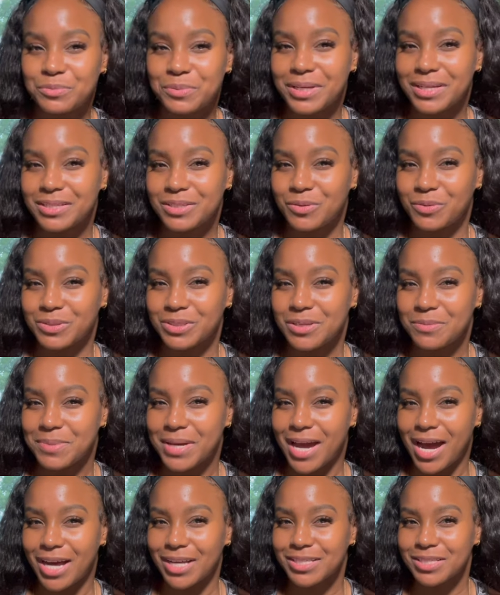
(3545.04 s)
week is going to
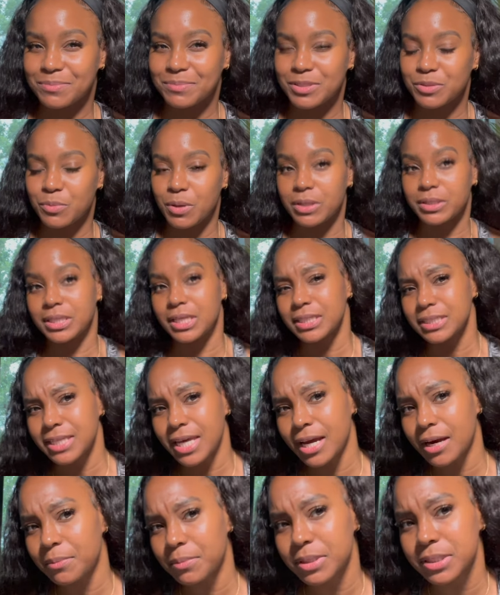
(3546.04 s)
be awesome as well. This
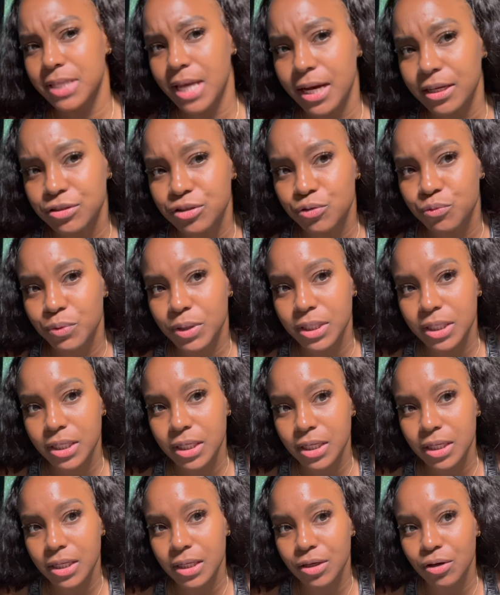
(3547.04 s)
camera is actually really
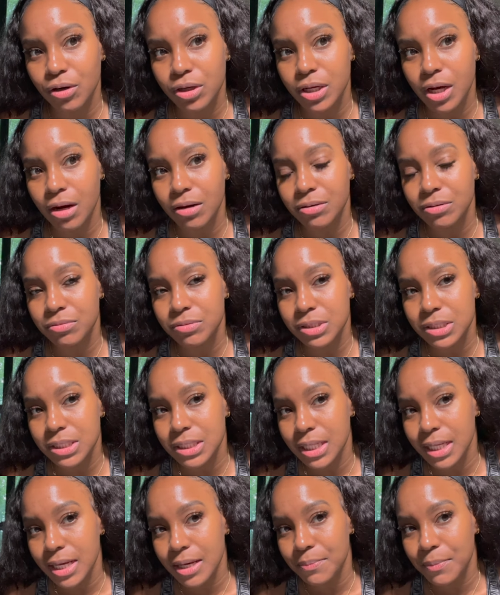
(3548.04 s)
good. Girl, y'all don't
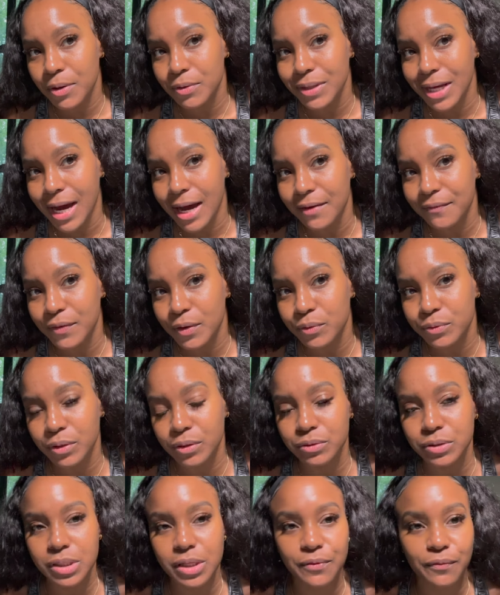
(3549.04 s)
sleep on the iPhone
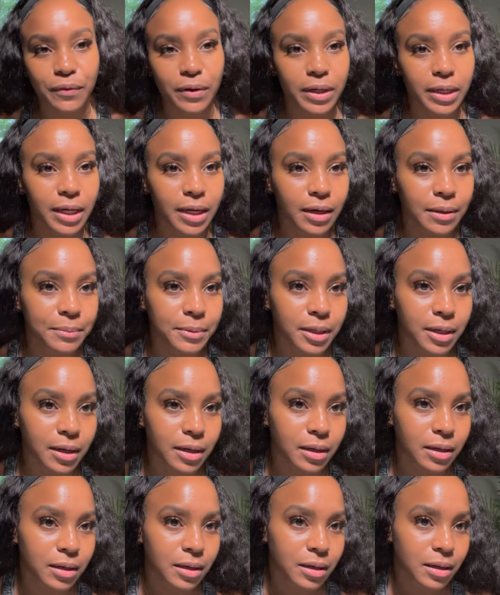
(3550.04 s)
13 front
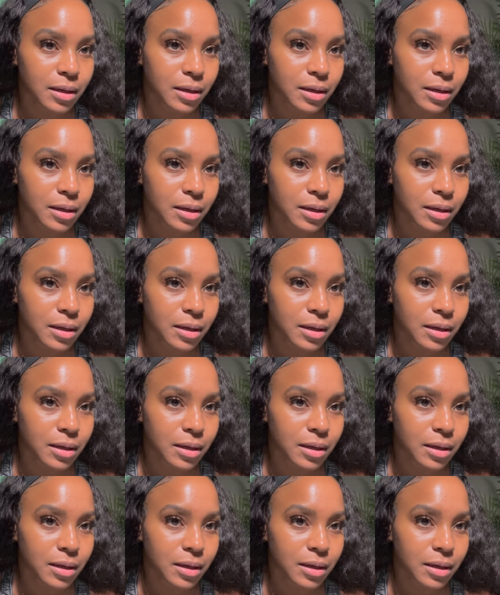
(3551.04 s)
camera.